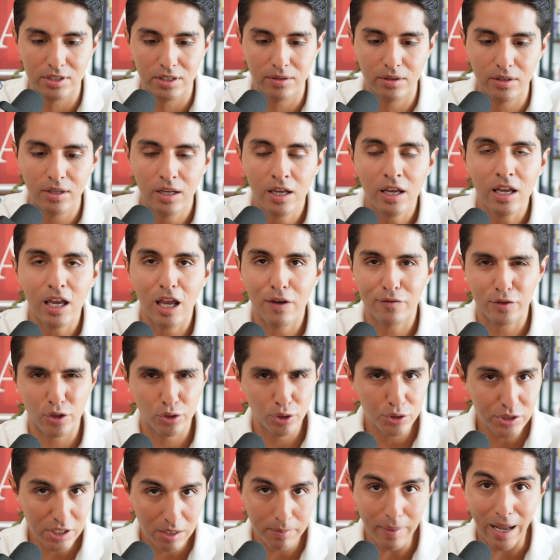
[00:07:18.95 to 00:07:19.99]
And if you're
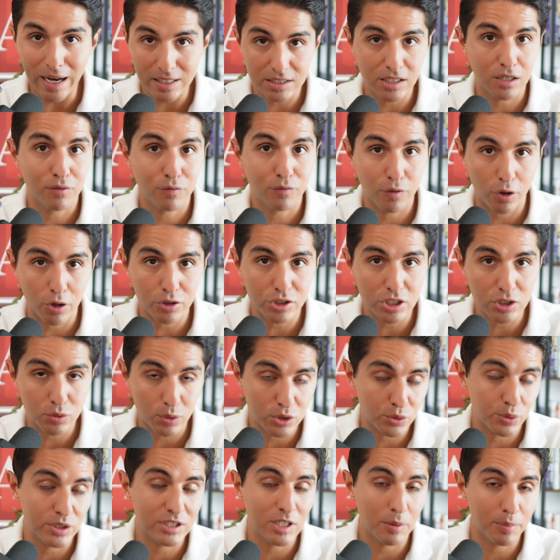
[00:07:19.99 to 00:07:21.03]
using max conversions,
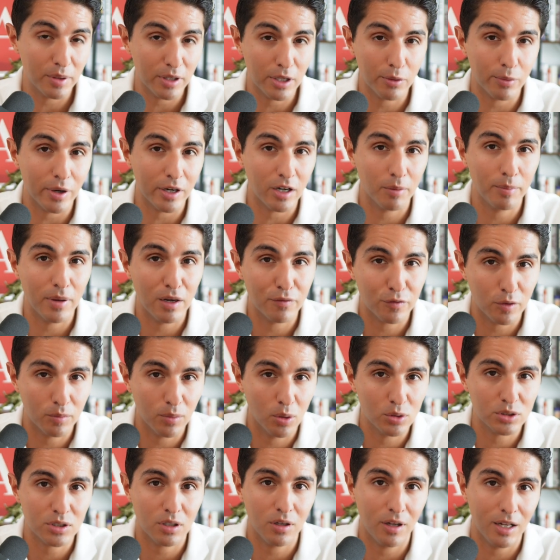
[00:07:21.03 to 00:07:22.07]
which we typically recommend for
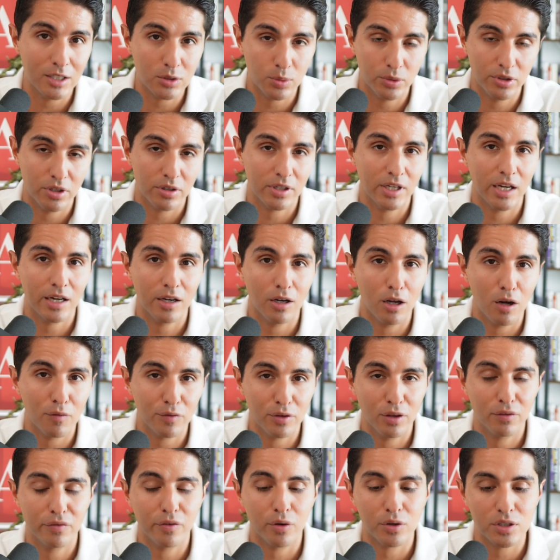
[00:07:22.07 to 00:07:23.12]
most clients when they're kicking off for
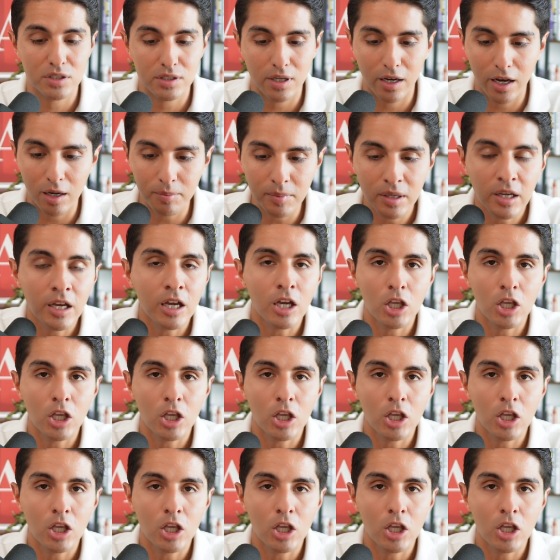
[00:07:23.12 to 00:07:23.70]
the first time,